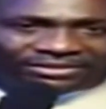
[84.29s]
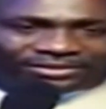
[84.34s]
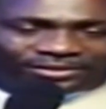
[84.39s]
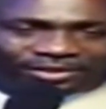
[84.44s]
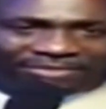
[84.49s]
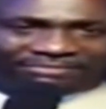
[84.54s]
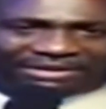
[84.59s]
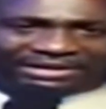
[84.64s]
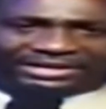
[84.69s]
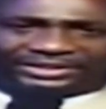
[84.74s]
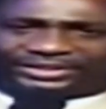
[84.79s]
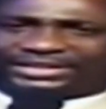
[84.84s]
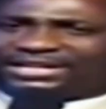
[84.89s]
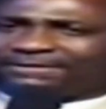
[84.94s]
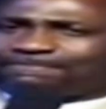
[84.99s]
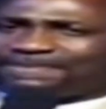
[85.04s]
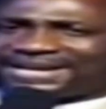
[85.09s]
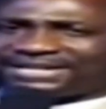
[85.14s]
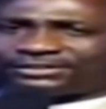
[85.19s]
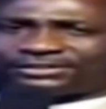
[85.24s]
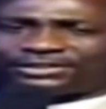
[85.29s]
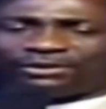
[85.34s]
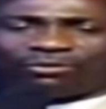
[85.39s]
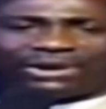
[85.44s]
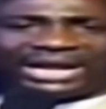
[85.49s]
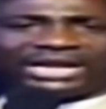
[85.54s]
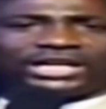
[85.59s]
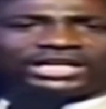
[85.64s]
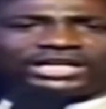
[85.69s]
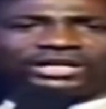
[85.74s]
Somebody said, "Pastor,
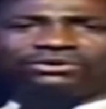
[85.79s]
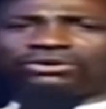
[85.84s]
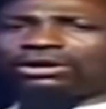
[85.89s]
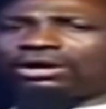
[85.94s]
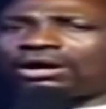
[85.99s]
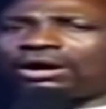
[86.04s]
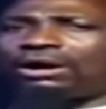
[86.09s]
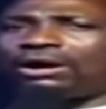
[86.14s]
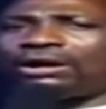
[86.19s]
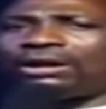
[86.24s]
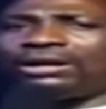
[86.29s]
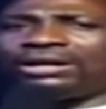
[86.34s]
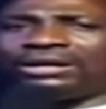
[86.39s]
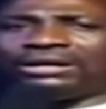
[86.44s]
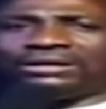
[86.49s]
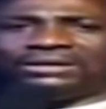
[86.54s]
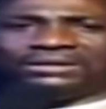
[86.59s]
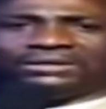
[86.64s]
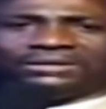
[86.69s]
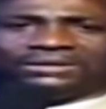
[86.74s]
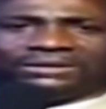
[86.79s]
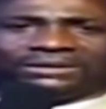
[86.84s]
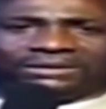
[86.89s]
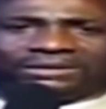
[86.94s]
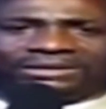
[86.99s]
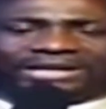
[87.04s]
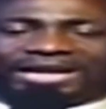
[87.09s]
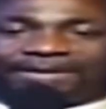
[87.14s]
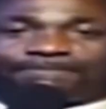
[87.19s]
why do you call